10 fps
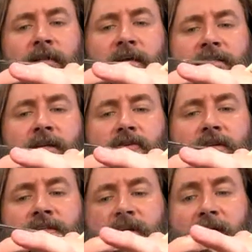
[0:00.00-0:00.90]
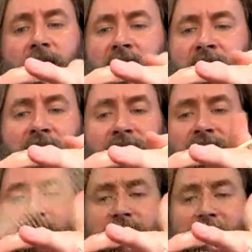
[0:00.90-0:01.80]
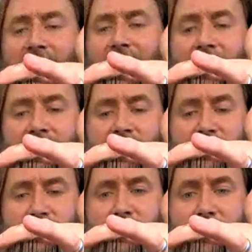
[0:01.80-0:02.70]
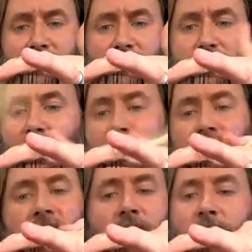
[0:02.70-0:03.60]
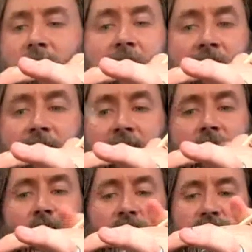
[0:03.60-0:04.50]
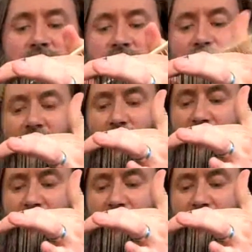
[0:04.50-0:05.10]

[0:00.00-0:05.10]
And like I said, you can see like this hair's got a lot of texture in it. So I don't really want to be adding any more just yet.